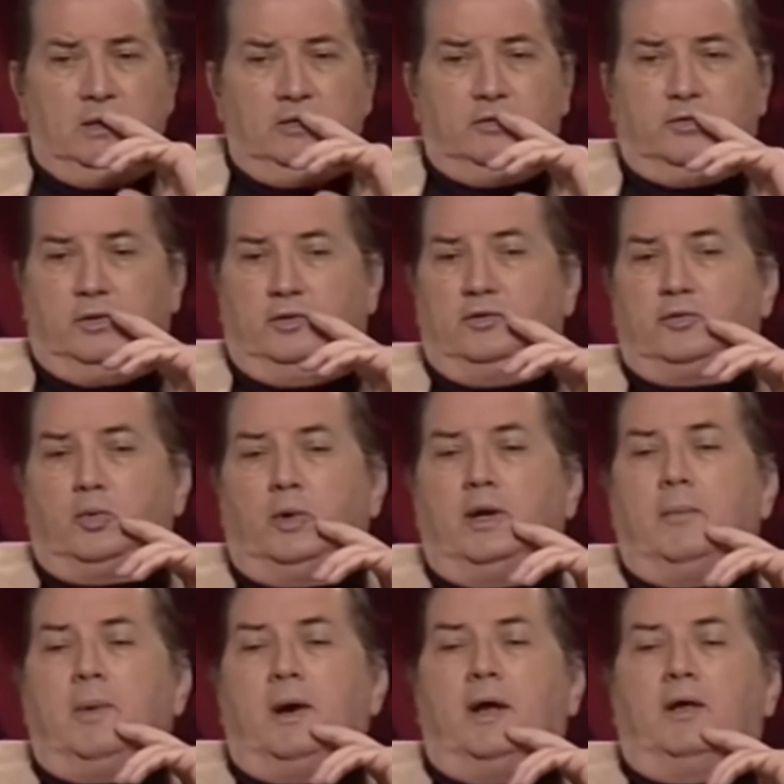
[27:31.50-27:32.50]
So it's 20
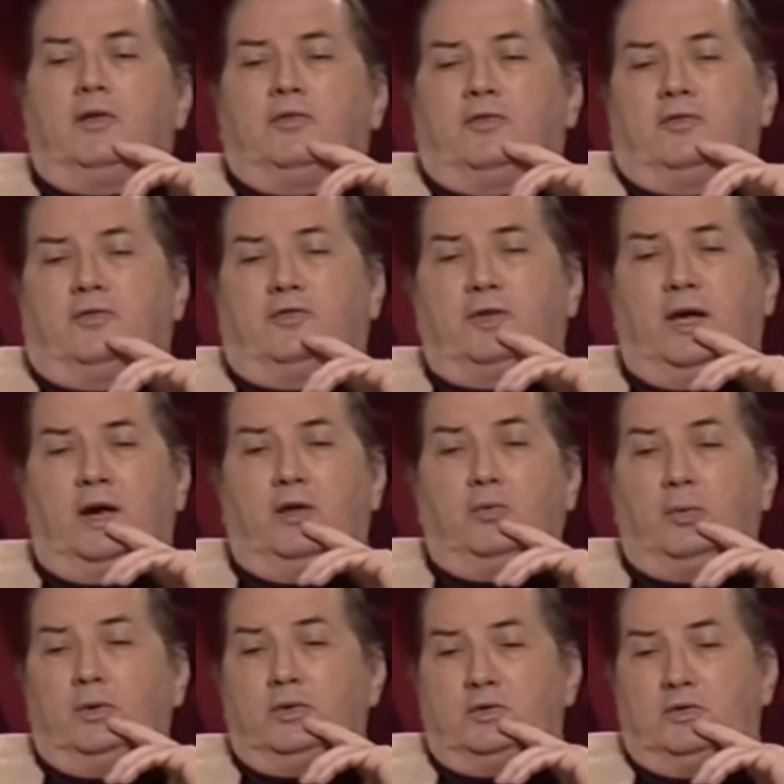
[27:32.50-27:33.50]
miles
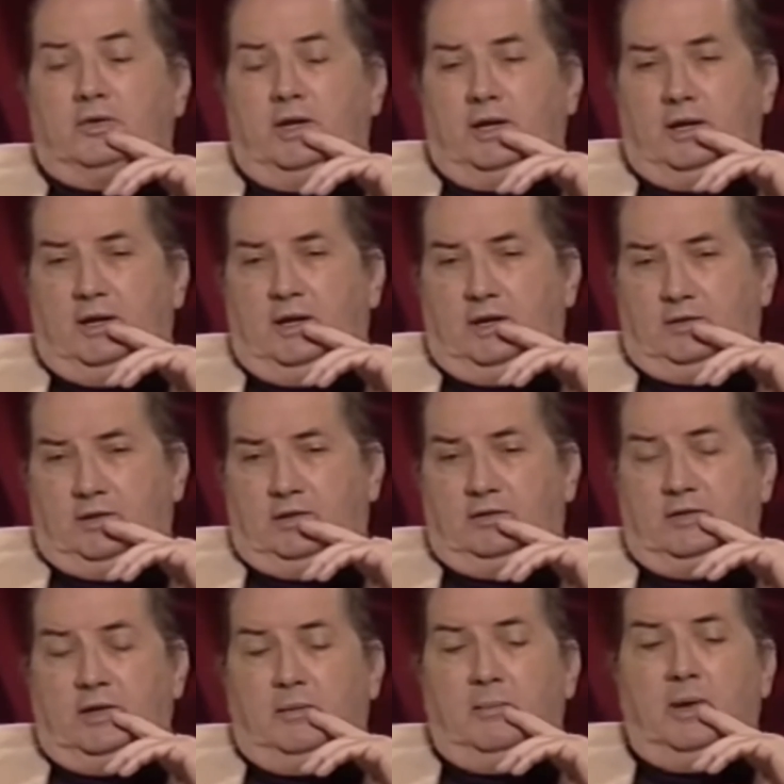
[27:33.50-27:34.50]
south, which is heading, as I
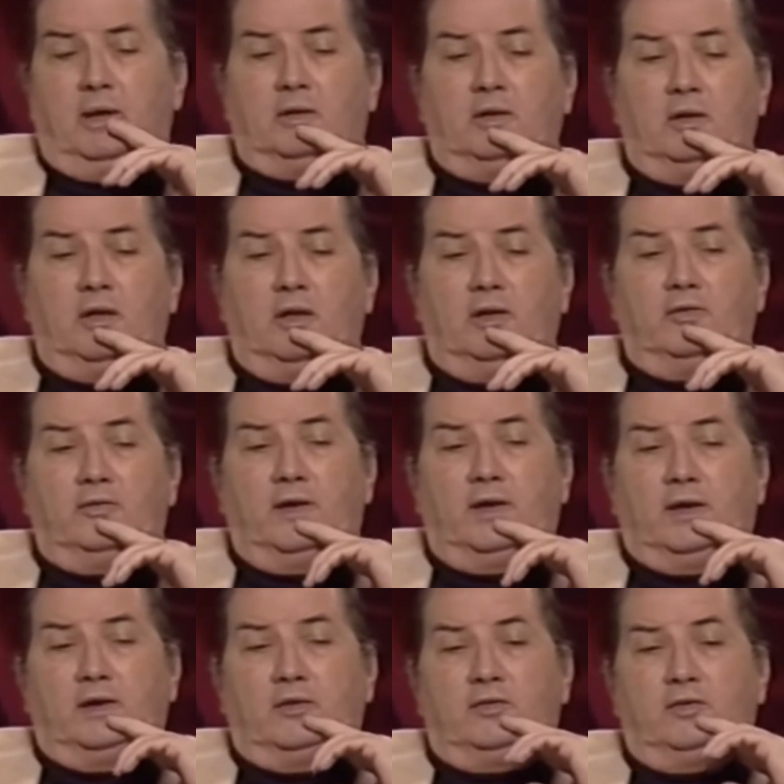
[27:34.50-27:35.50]
said, back to Las
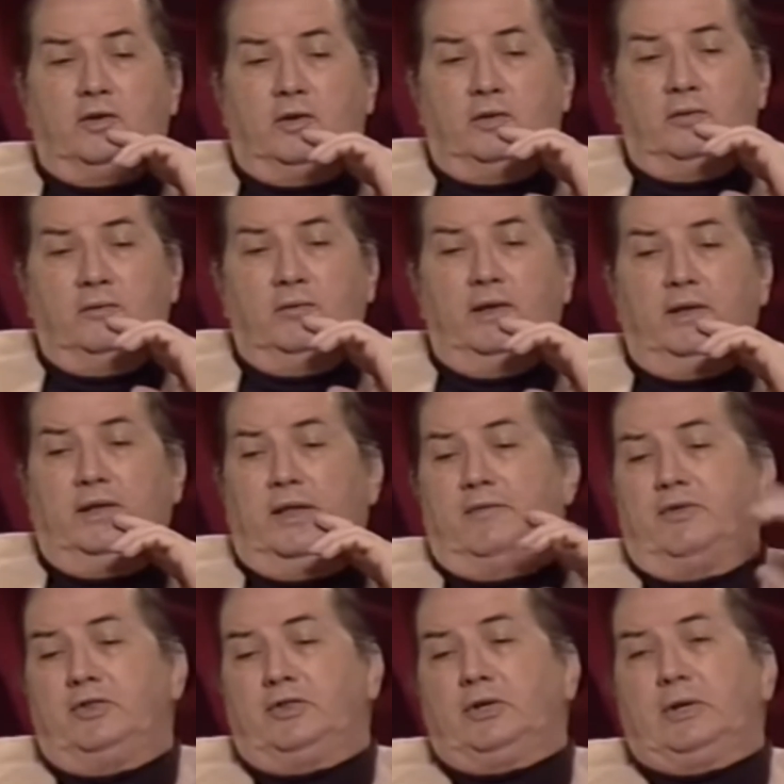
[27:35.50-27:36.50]
Vegas. So
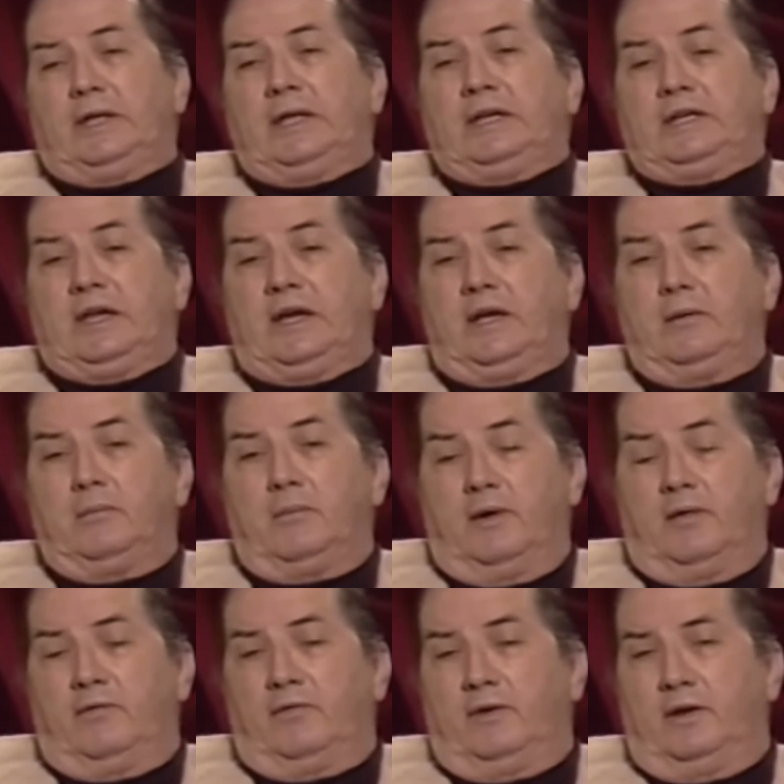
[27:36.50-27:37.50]
11:30 at night,
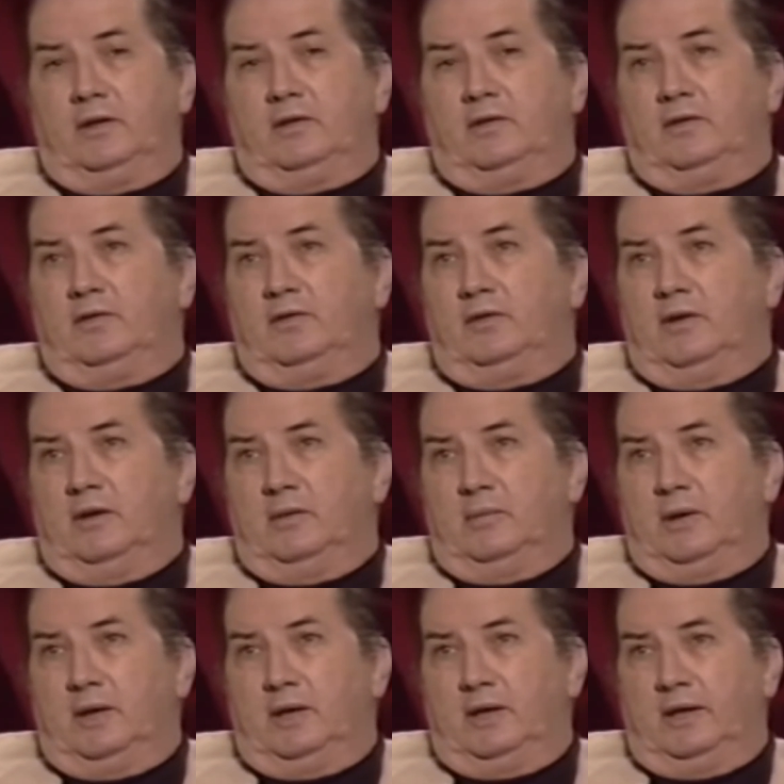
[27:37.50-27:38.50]
my friend,
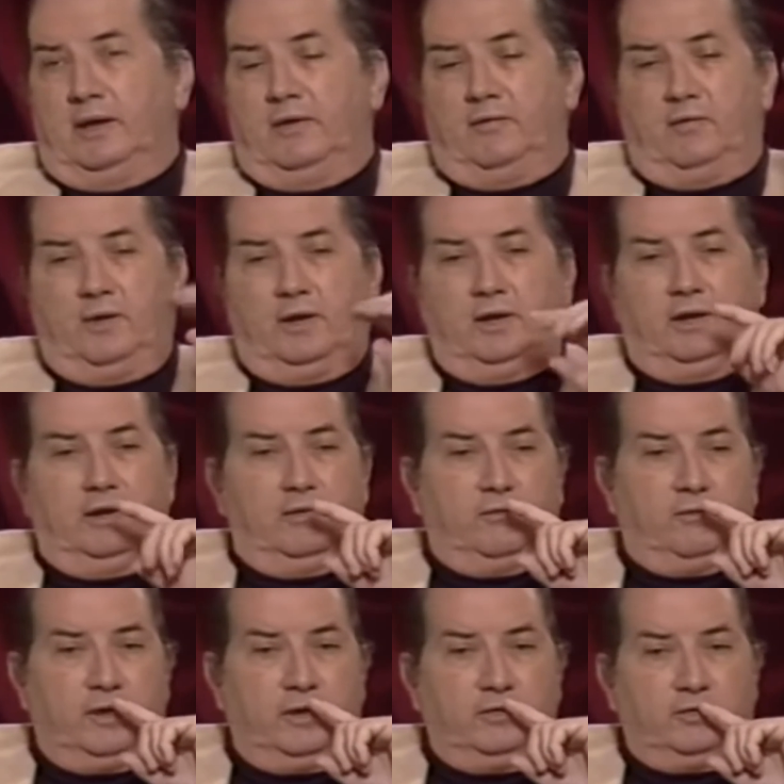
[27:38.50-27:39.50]
my lady friend in the
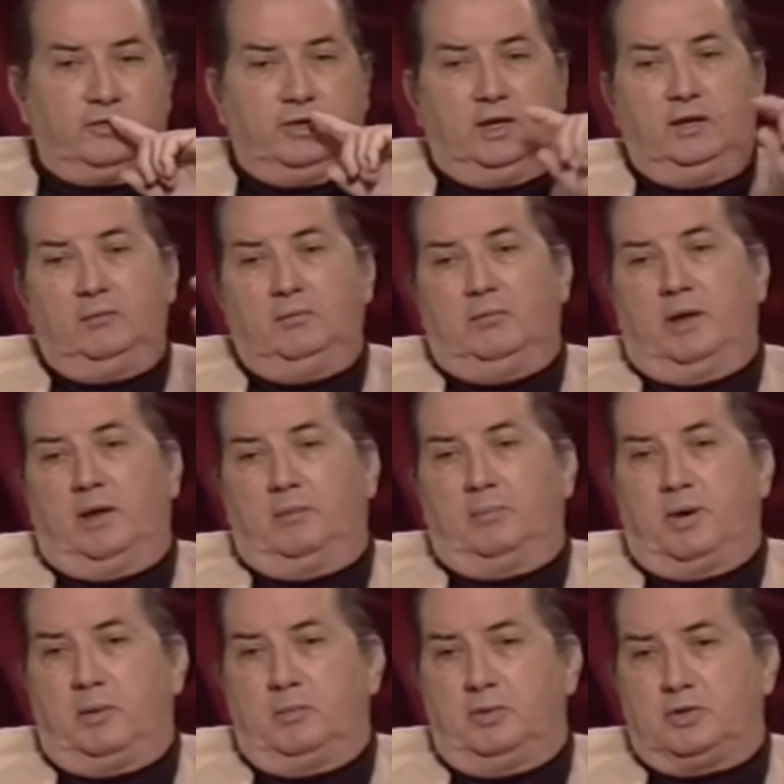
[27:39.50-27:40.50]
front seat, my
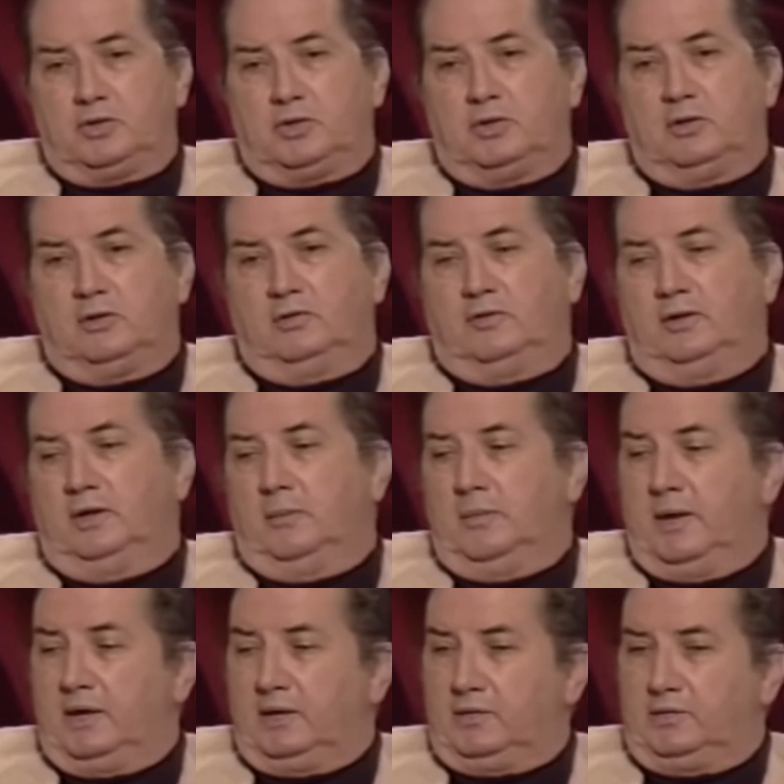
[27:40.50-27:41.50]
publisher is in the
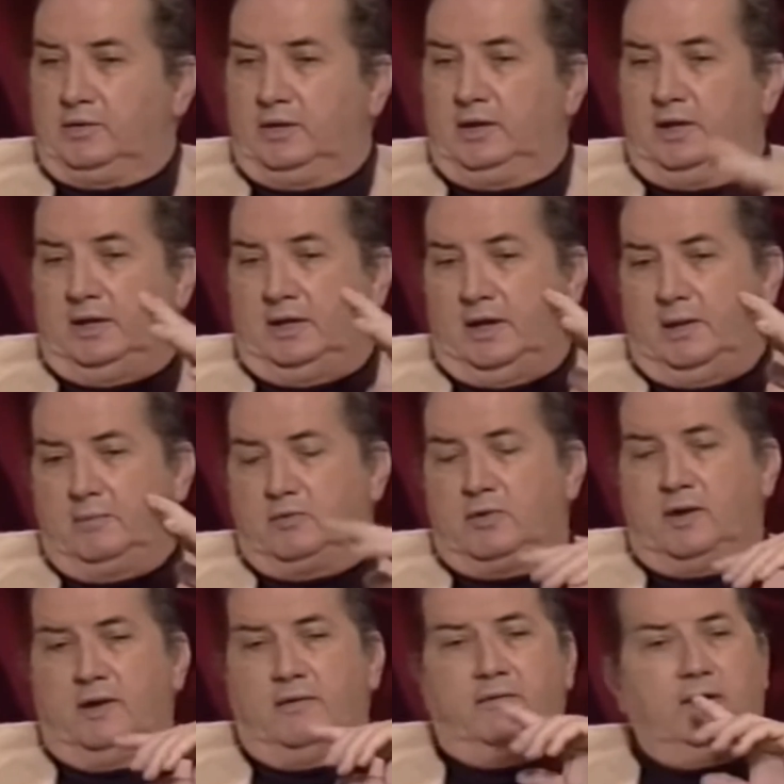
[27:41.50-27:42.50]
back seat, and I'm
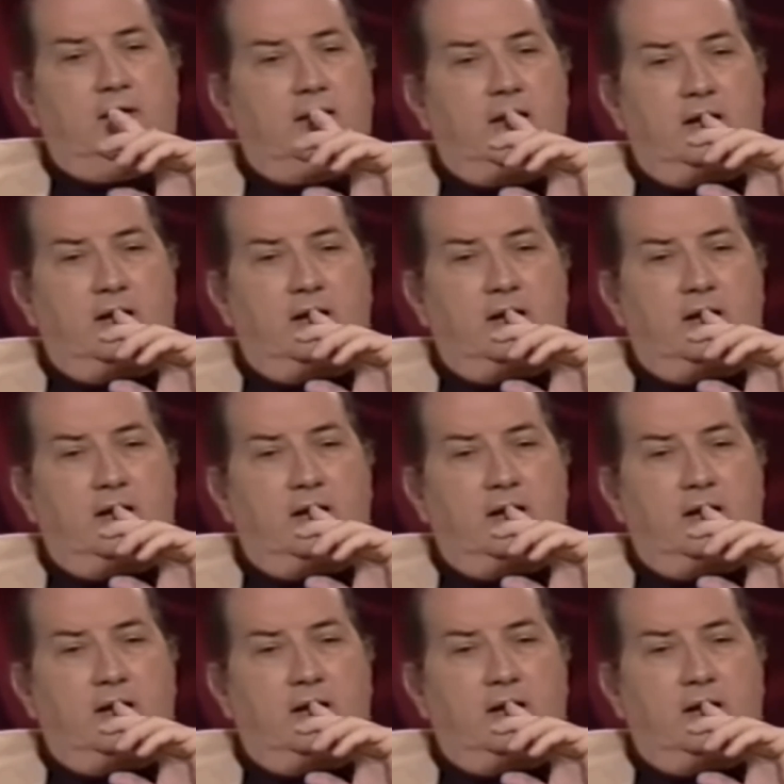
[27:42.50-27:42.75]
driving.